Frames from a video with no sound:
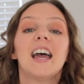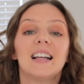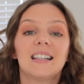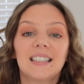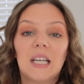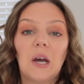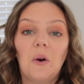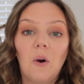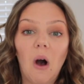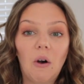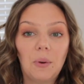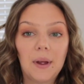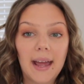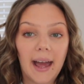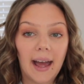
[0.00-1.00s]
So
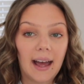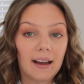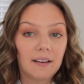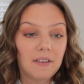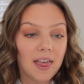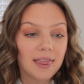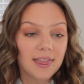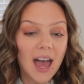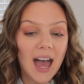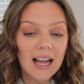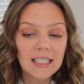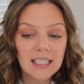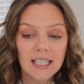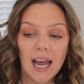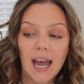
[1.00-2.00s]
we have
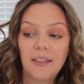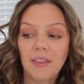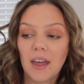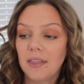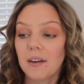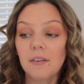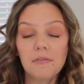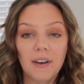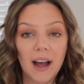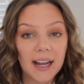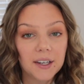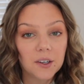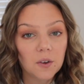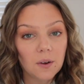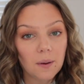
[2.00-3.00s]
that, and then the
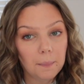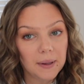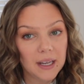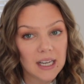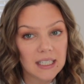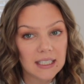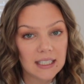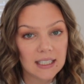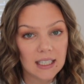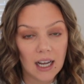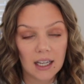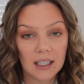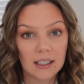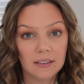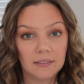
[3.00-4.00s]
final piece
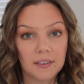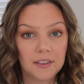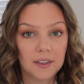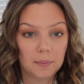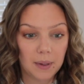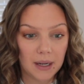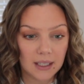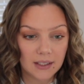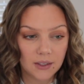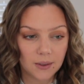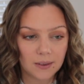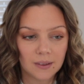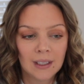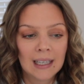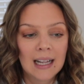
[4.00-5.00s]
of the
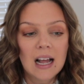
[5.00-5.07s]
puzzle